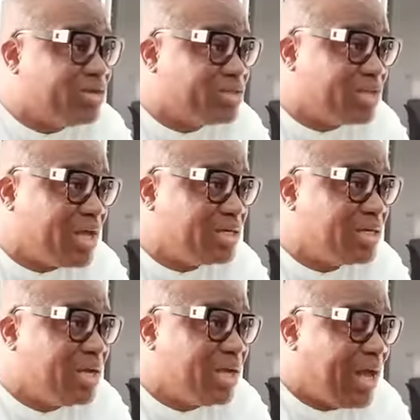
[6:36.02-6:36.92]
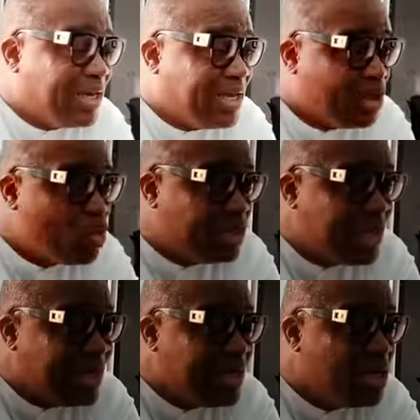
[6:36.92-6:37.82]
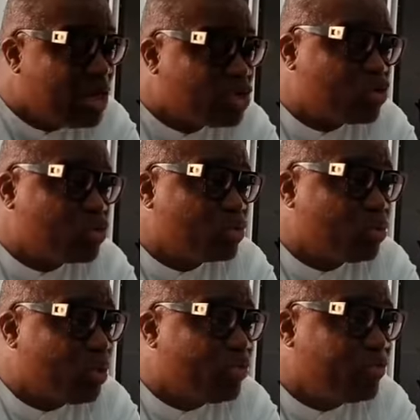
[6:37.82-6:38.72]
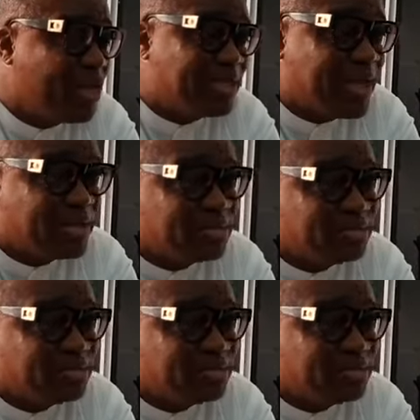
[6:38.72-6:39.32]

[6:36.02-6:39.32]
and cent, and the legal suit will reflect that.